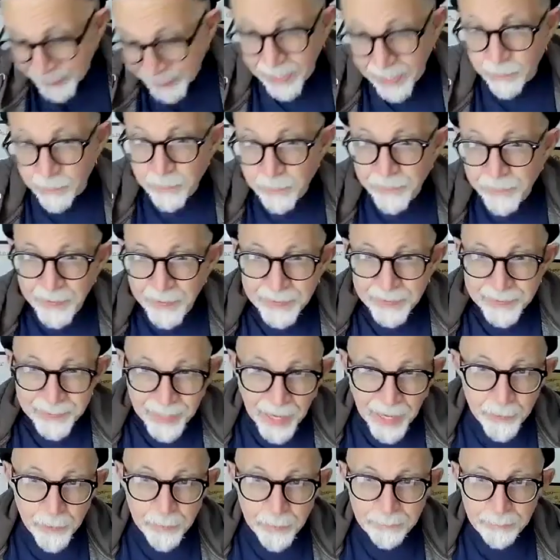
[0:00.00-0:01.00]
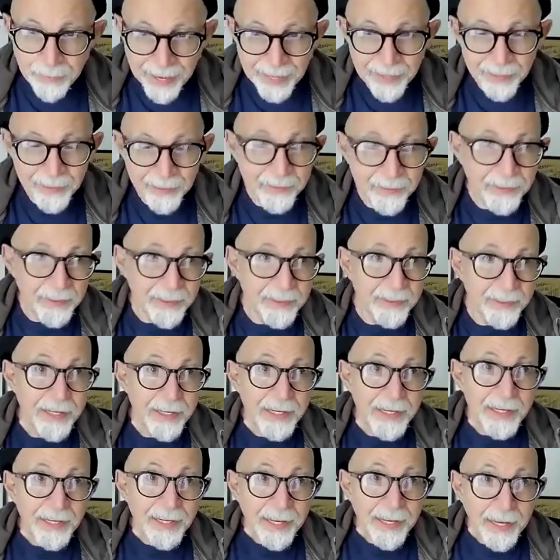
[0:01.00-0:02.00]
sit down with the entire band,
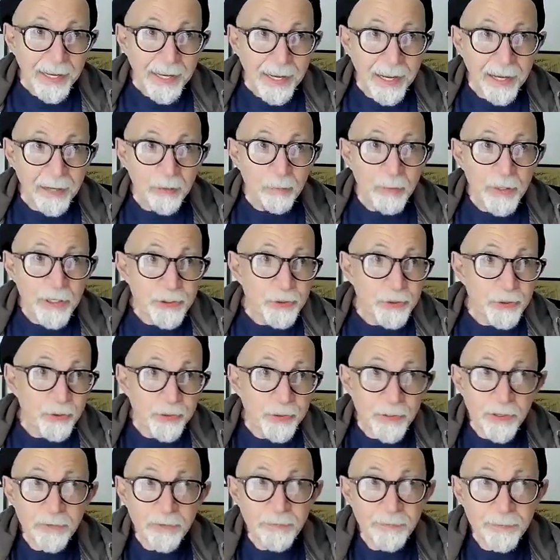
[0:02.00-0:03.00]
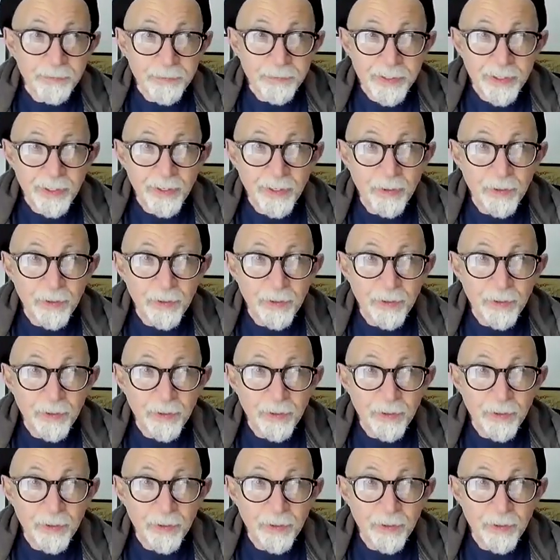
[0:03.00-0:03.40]
and we sort of,